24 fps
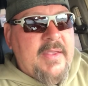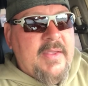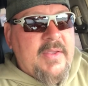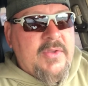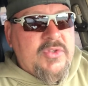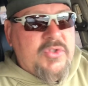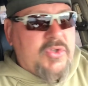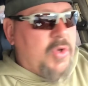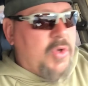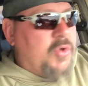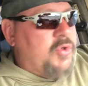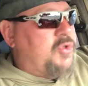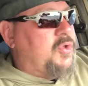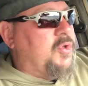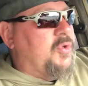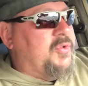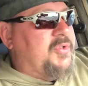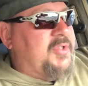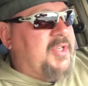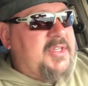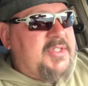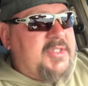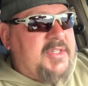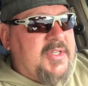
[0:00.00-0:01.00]
Social
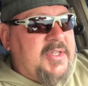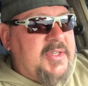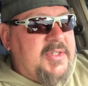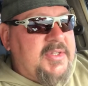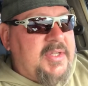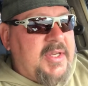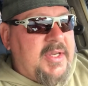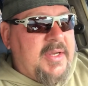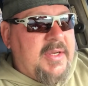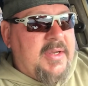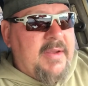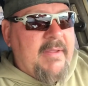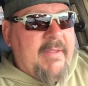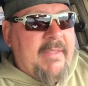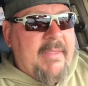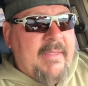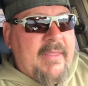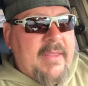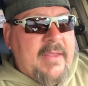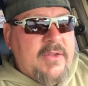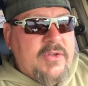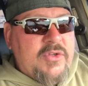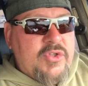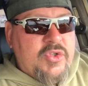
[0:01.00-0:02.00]
distancing,
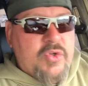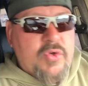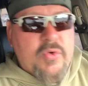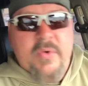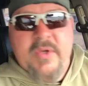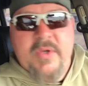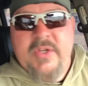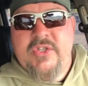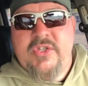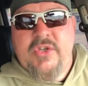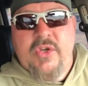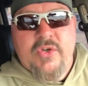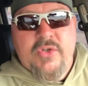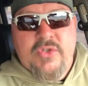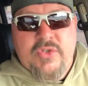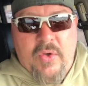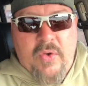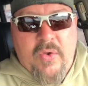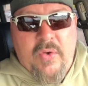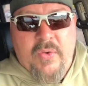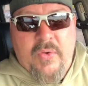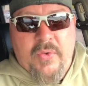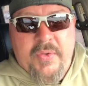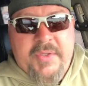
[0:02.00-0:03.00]
do as you're
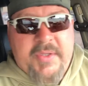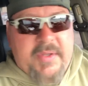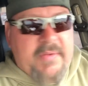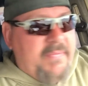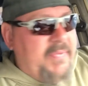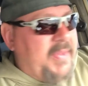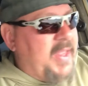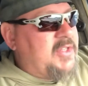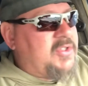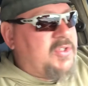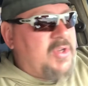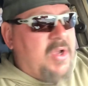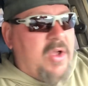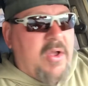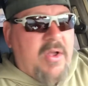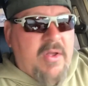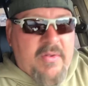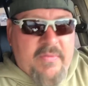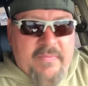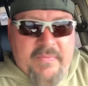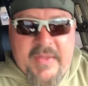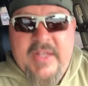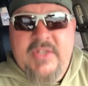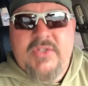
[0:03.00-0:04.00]
told, that's
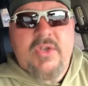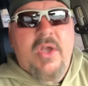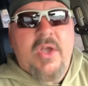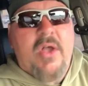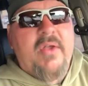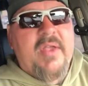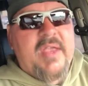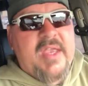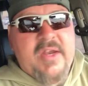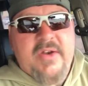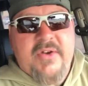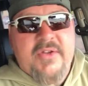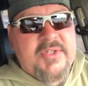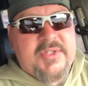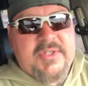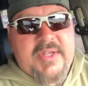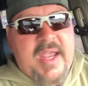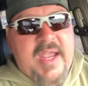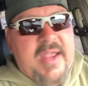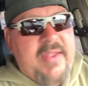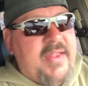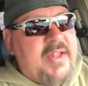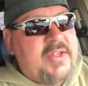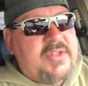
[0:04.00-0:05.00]
all here to
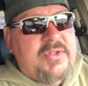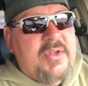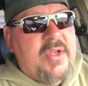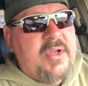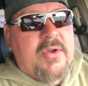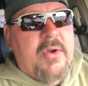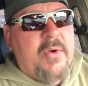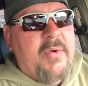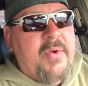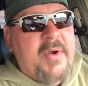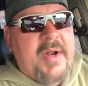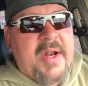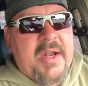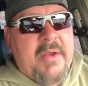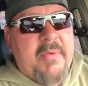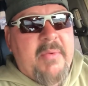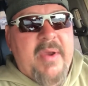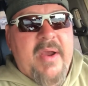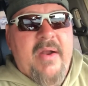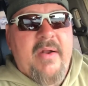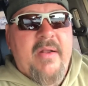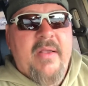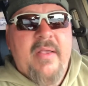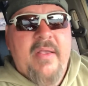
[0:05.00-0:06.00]
stay. That's not going
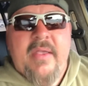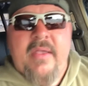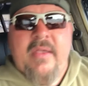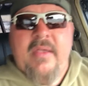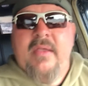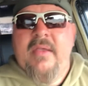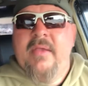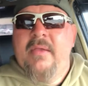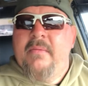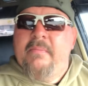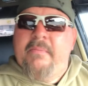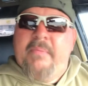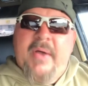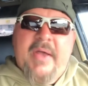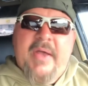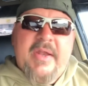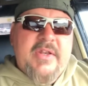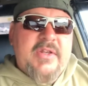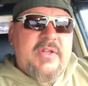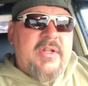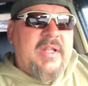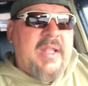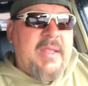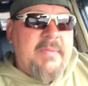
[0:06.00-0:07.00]
anywhere. But
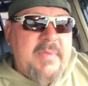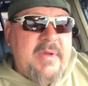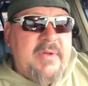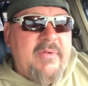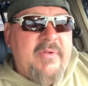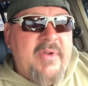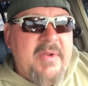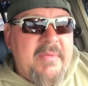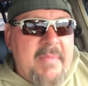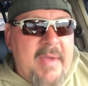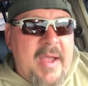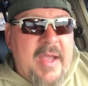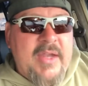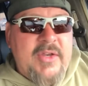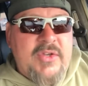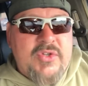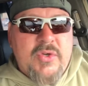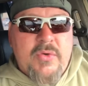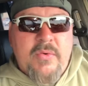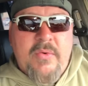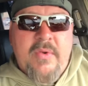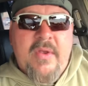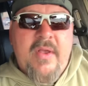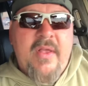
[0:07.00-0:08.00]
let me remind
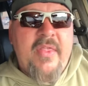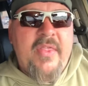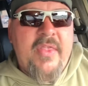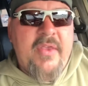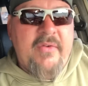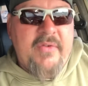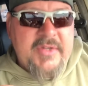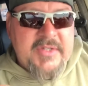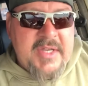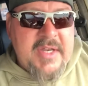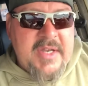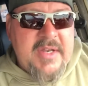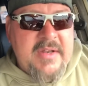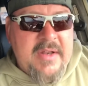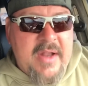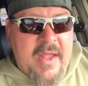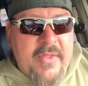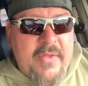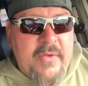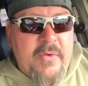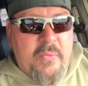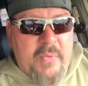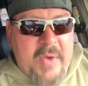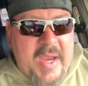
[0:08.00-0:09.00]
you, there is
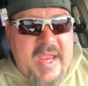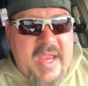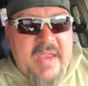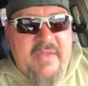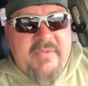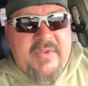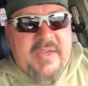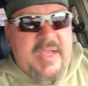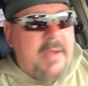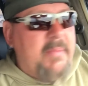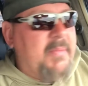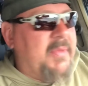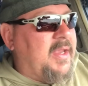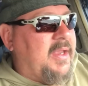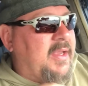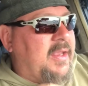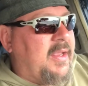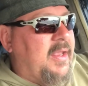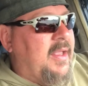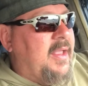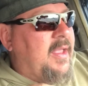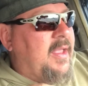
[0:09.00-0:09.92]
another wave coming.